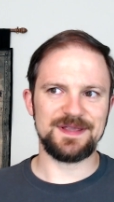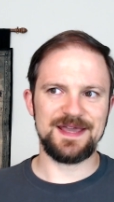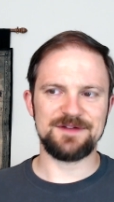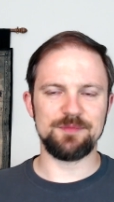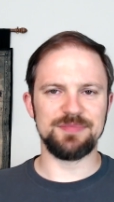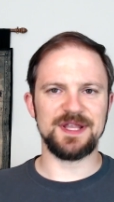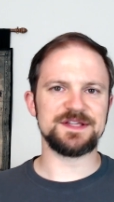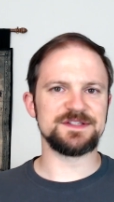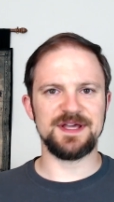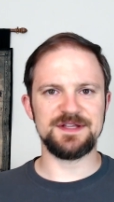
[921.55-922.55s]
a
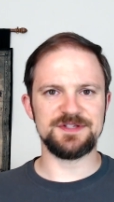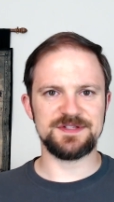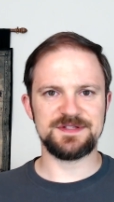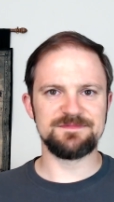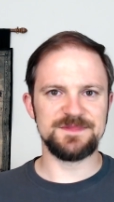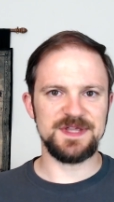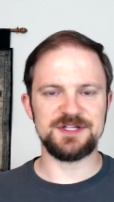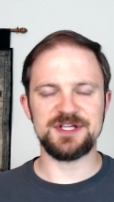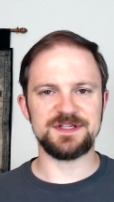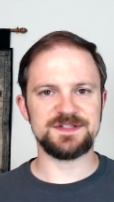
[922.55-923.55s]
blank slate, just
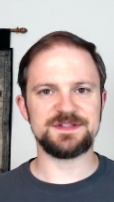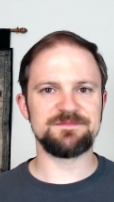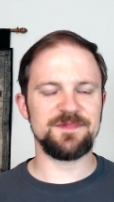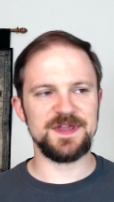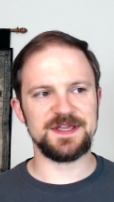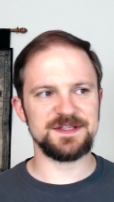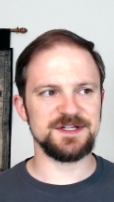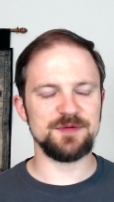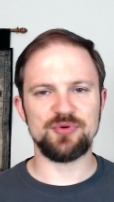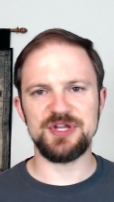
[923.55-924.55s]
teaching us things
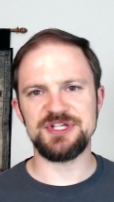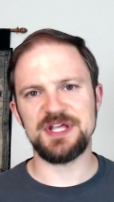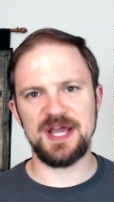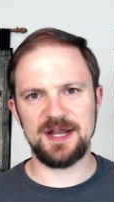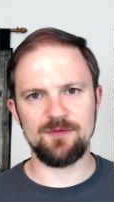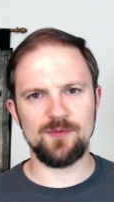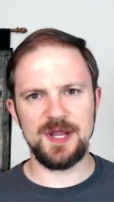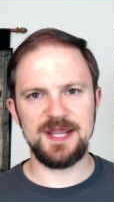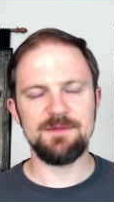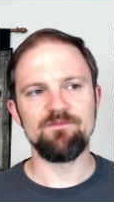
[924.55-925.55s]
in a preachy kind of
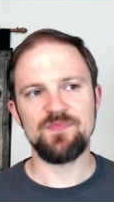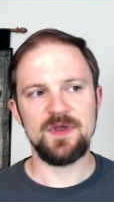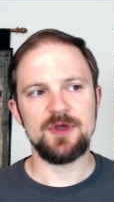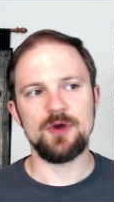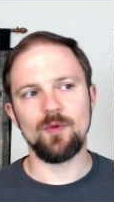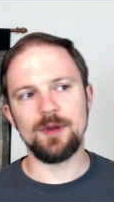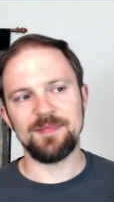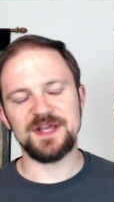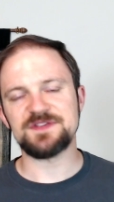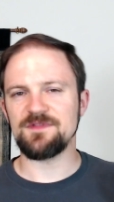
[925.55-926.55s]
way. What
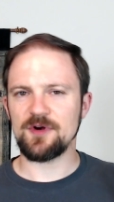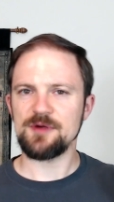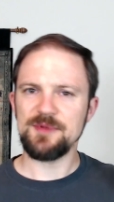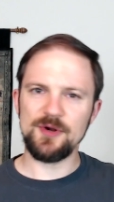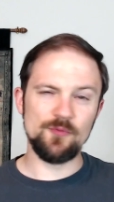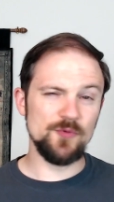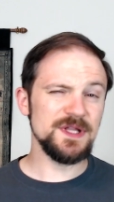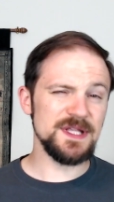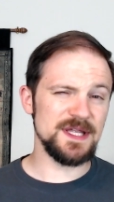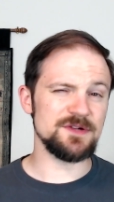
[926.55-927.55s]
makes Faramir
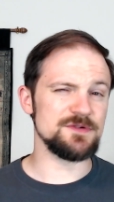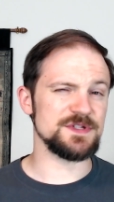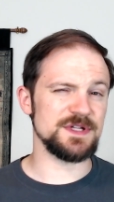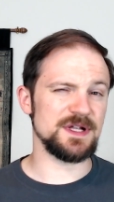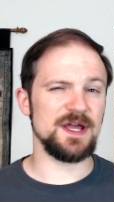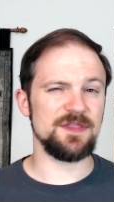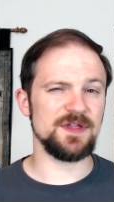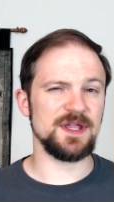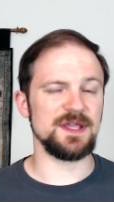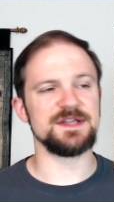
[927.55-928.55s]
really interesting, I
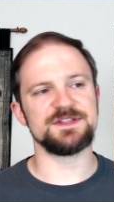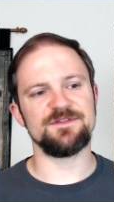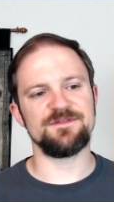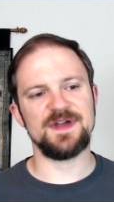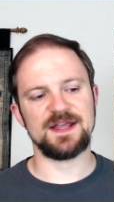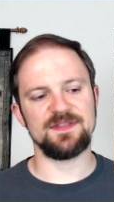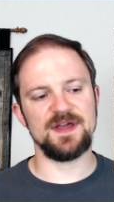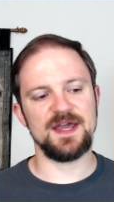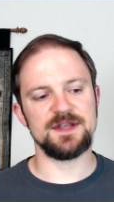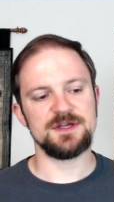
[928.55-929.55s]
think, is the fact that